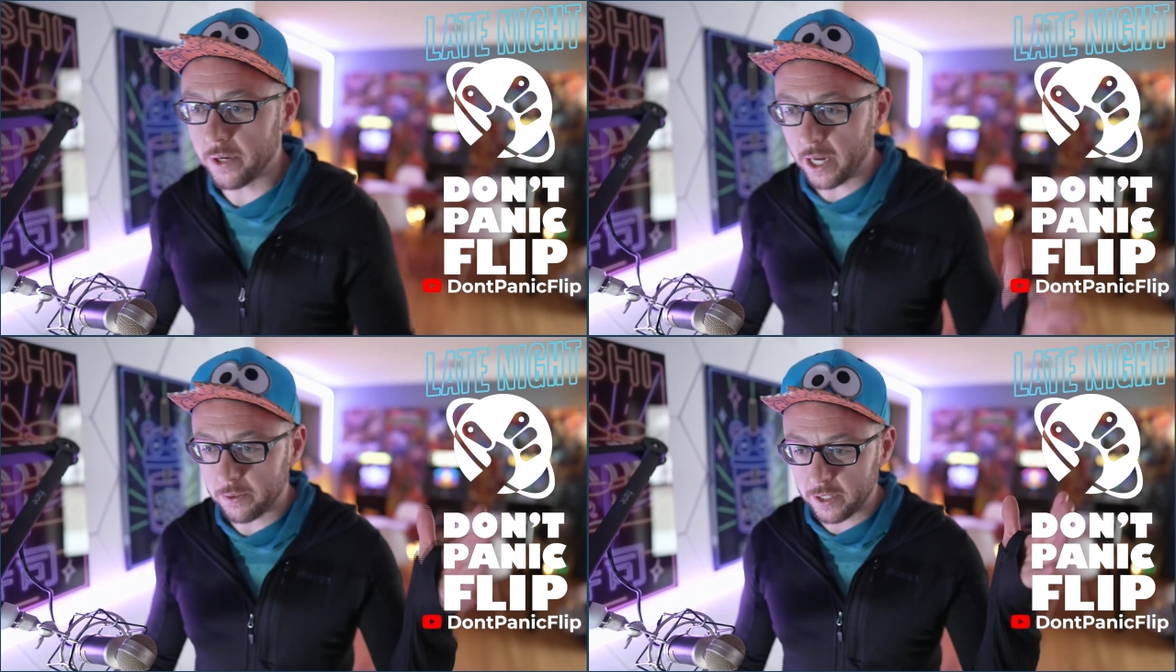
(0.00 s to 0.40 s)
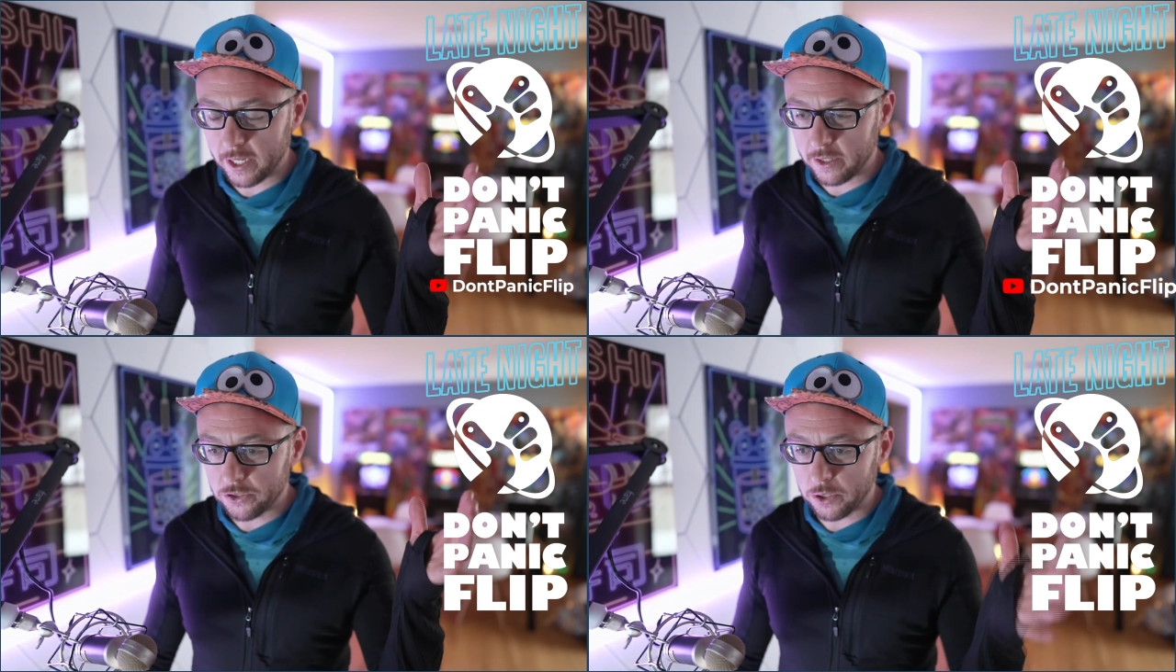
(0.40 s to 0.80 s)
not
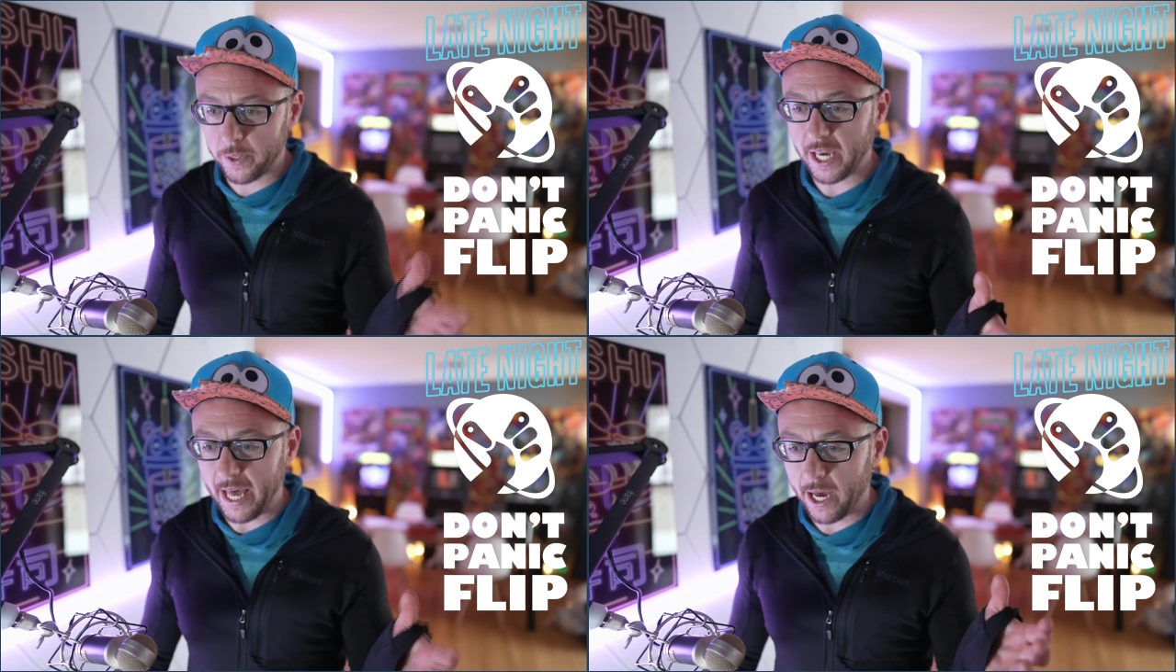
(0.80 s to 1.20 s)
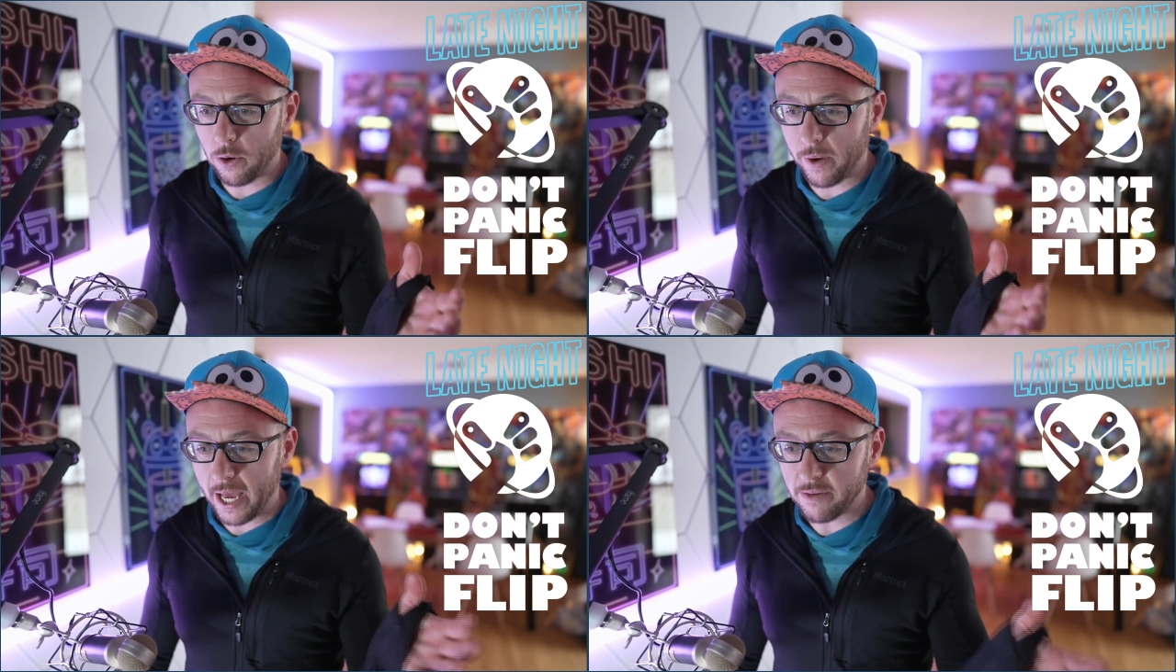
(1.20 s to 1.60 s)
only showing
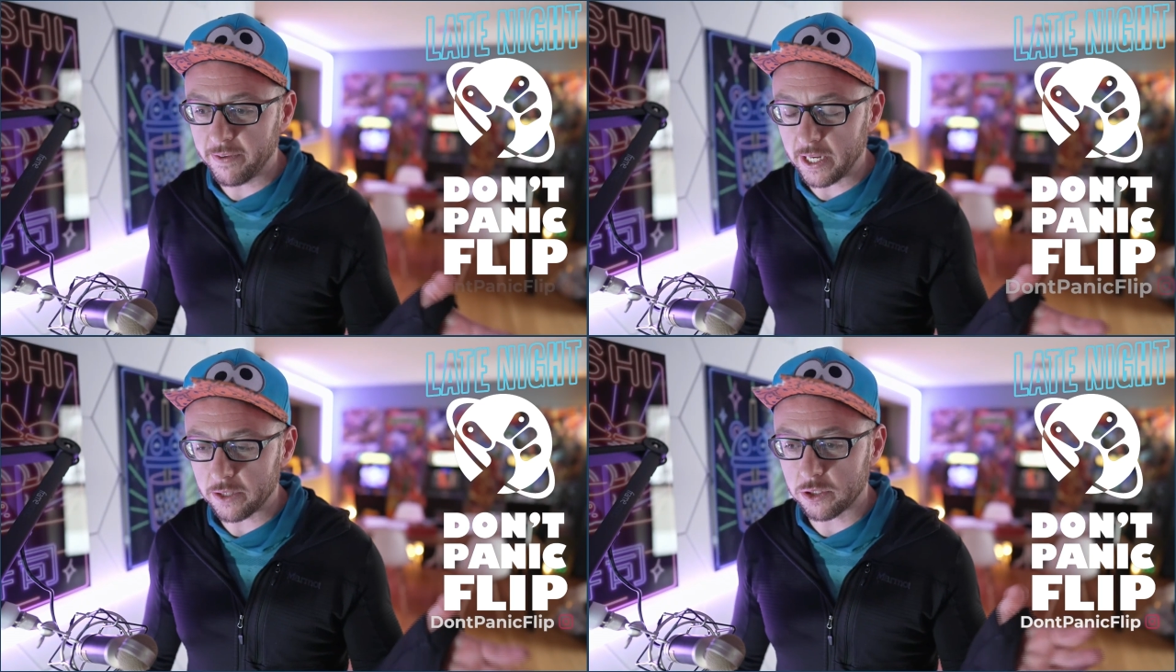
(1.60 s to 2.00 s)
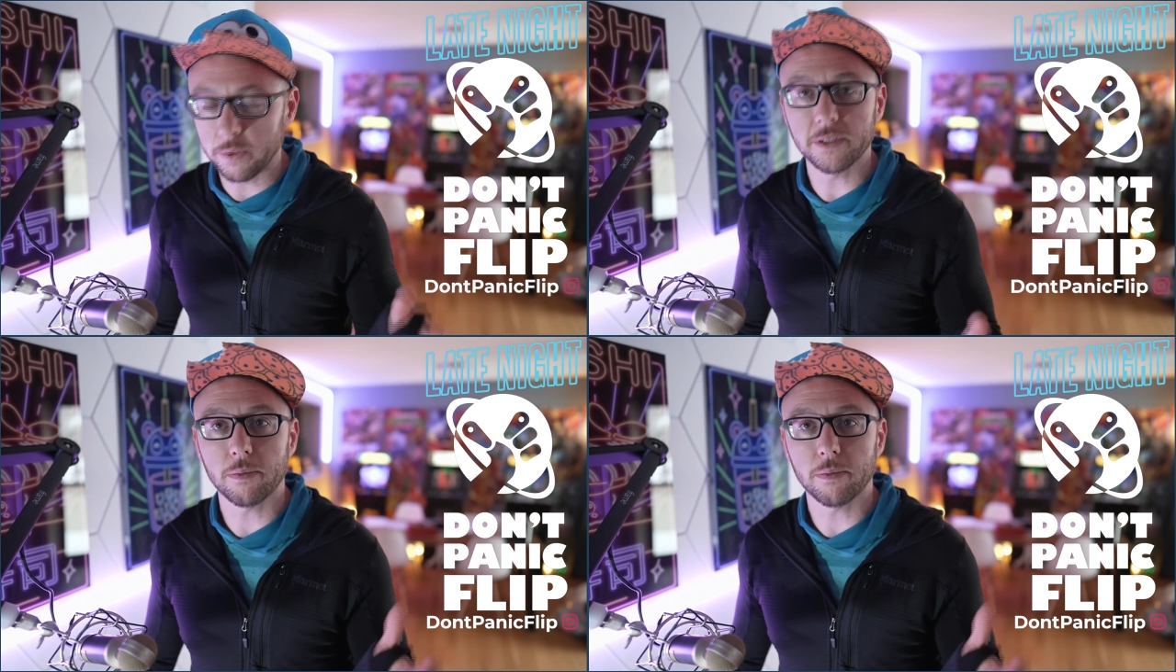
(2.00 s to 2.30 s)
how NVIDIA's noise